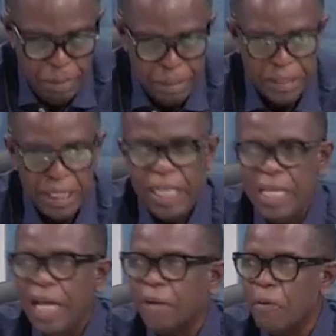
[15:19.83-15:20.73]
But
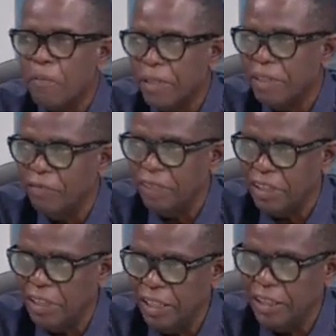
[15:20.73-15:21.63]
any accomplished
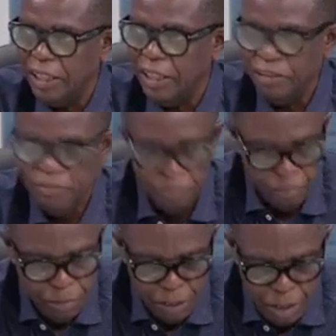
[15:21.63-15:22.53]
investigator
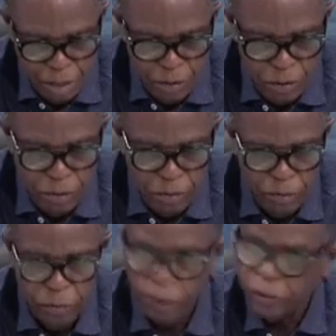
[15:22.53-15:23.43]

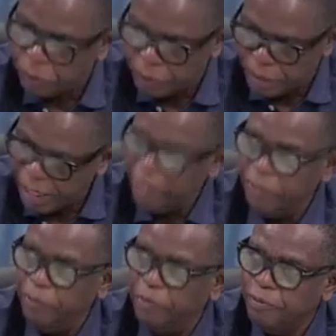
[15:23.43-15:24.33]
would also tell
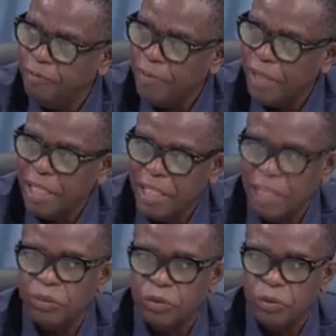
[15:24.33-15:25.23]
you
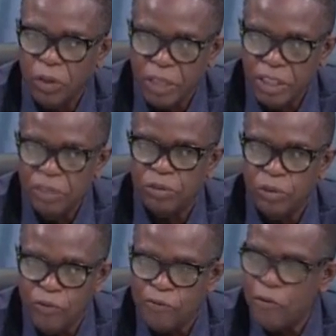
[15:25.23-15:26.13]
that talking
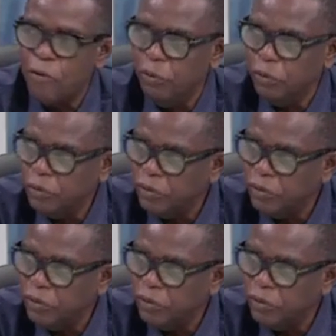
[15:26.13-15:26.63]
through phones,